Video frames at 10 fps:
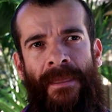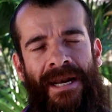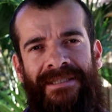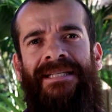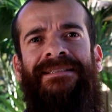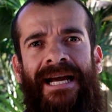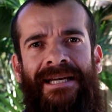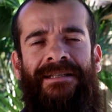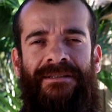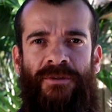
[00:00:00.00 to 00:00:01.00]
Let's attack
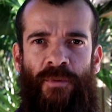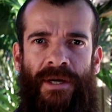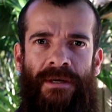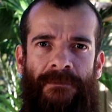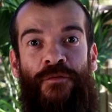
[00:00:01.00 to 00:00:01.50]
it this way.